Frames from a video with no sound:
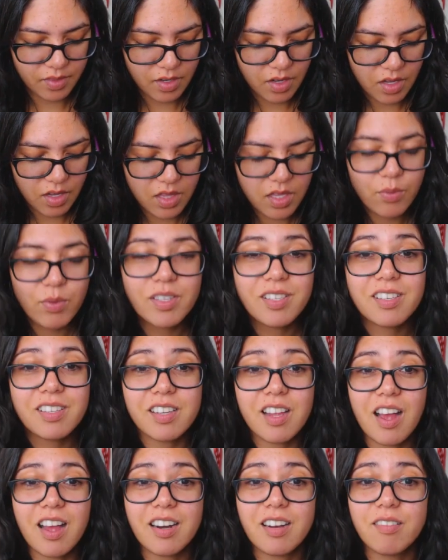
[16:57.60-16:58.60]
There was a
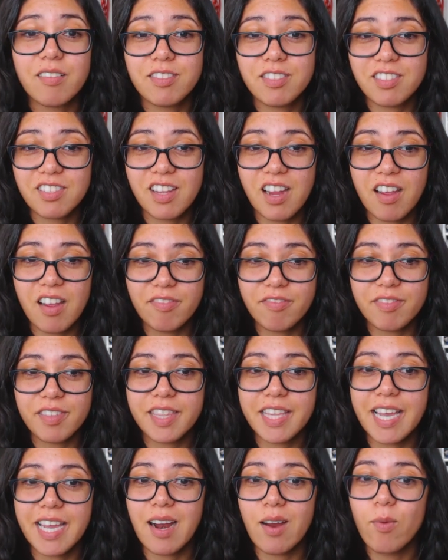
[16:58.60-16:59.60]
lot of stuff
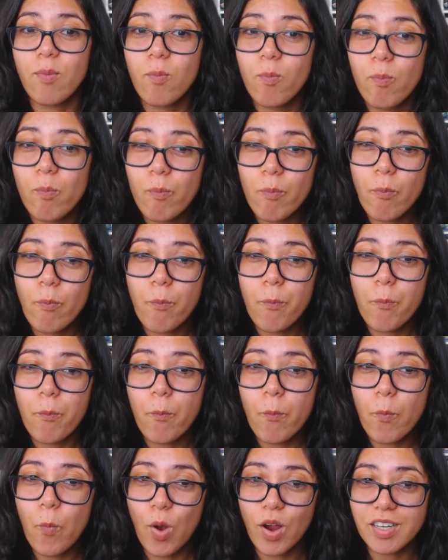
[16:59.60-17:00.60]
that I
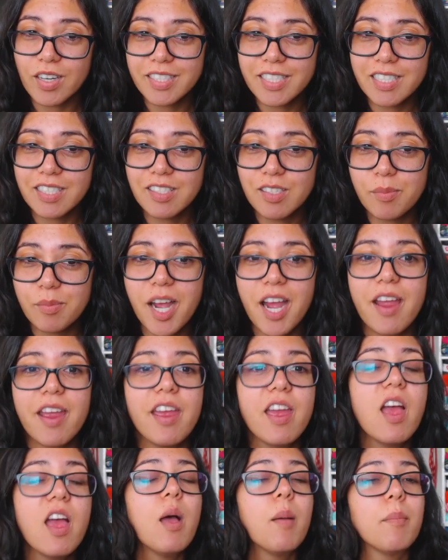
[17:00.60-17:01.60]
wanted to buy,
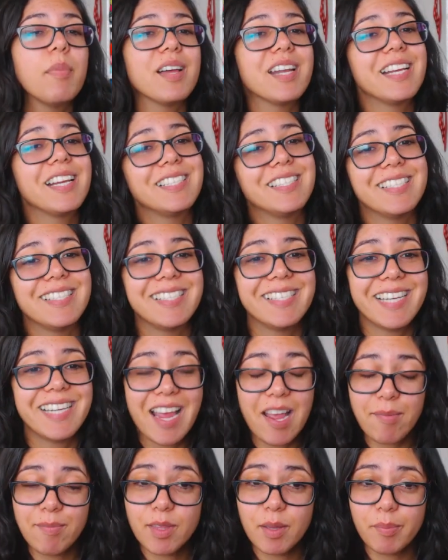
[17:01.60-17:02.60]
but I didn't
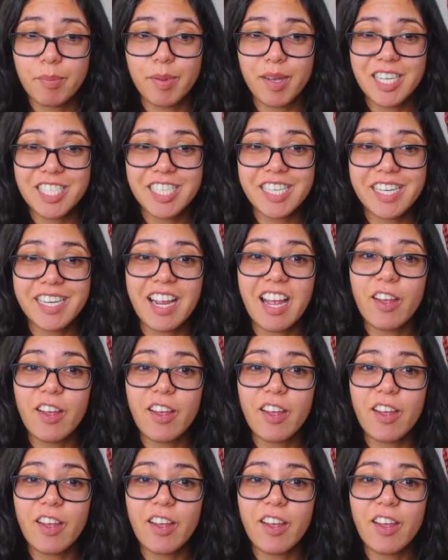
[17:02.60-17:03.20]
have the budget.